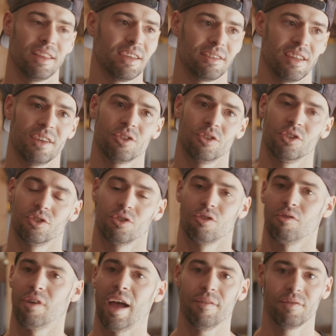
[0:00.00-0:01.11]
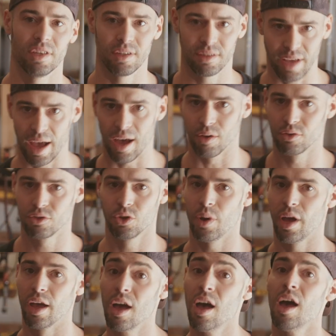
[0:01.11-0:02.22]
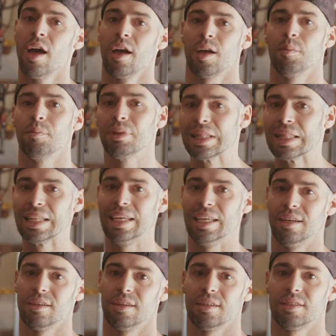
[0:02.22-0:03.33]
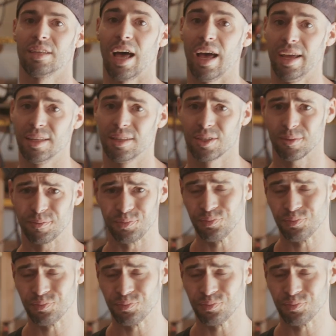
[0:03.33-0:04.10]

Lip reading: these things are just crafted down to a complete science.